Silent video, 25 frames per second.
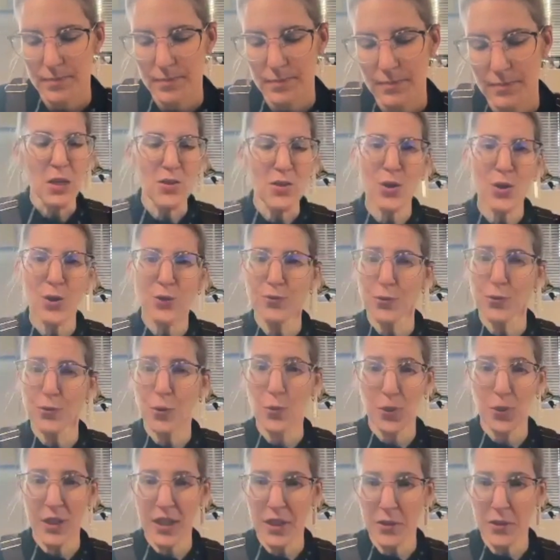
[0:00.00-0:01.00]
So for
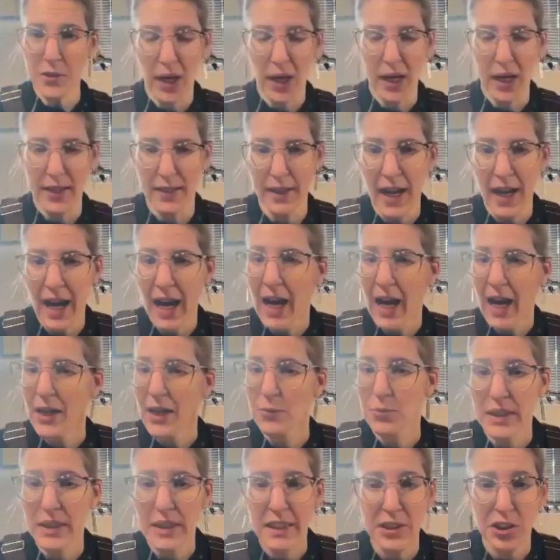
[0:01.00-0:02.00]
week 1, I
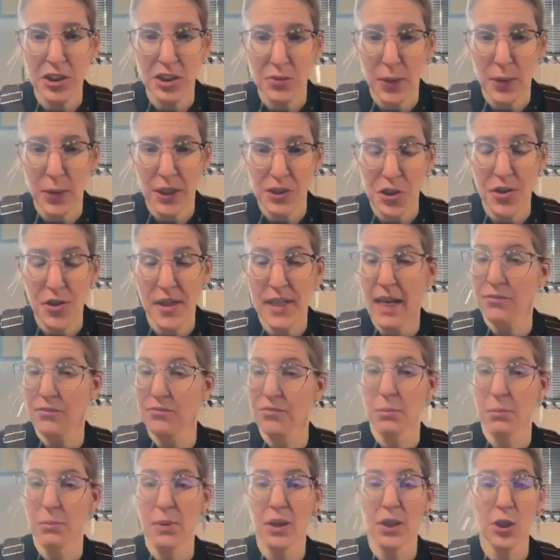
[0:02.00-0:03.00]
really just want you to get
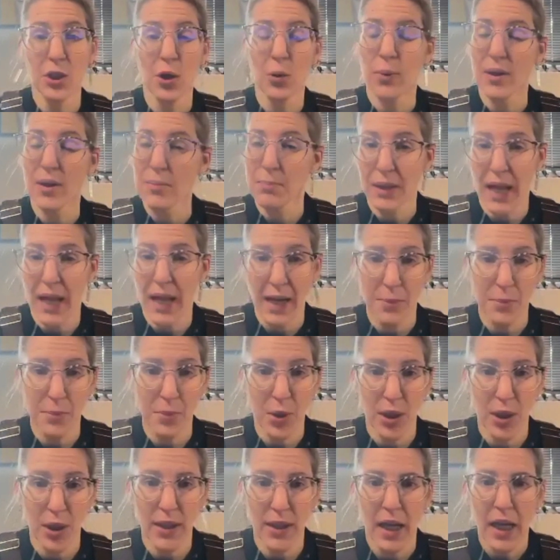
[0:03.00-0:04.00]
familiar with
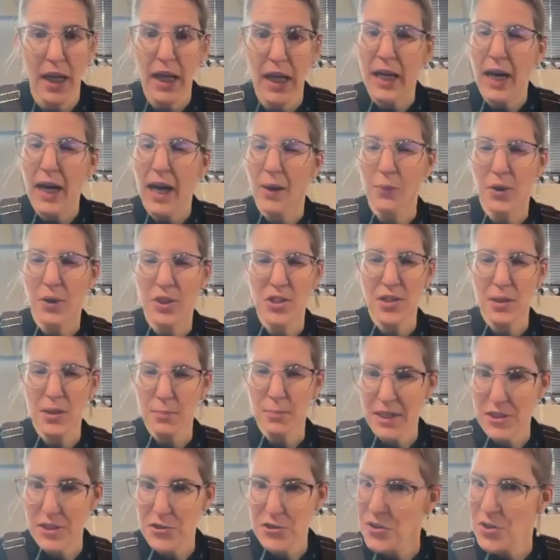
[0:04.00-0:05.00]
Blackboard. I want you to
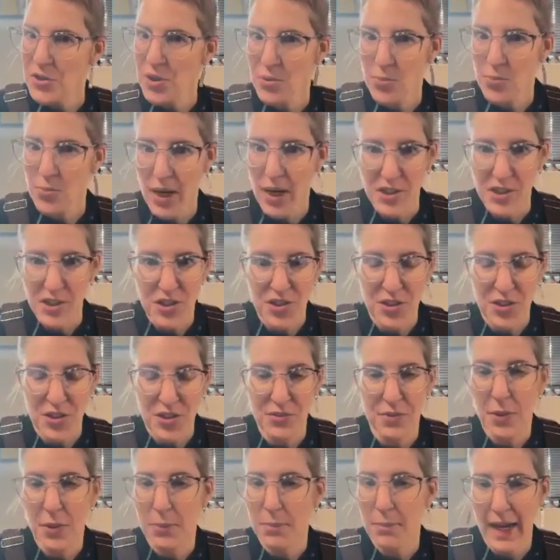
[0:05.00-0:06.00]
make sure you're registered
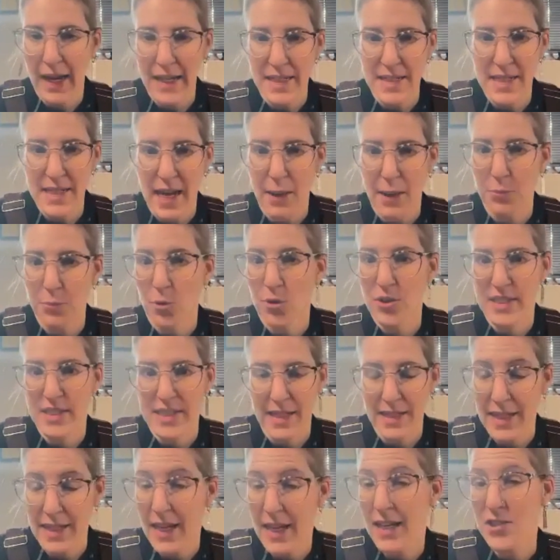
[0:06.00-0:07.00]
for MindTap or
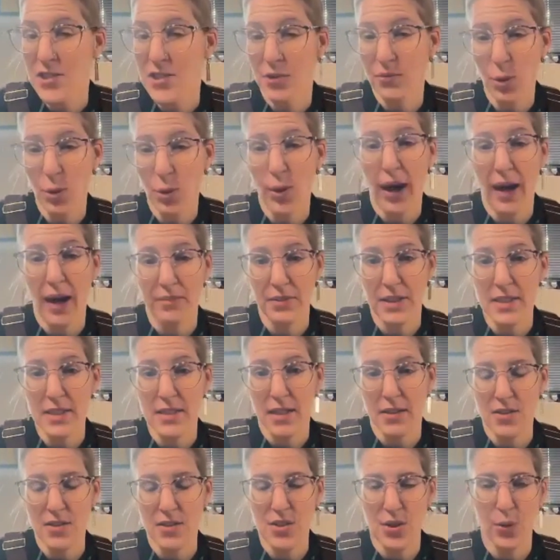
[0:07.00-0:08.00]
Cengage if you haven't
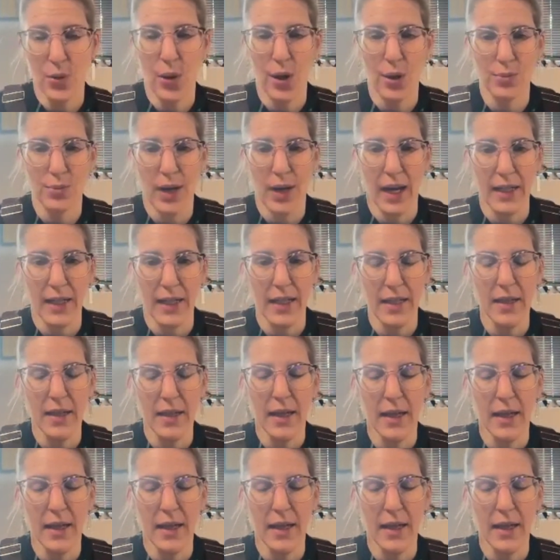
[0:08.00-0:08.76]
done so already,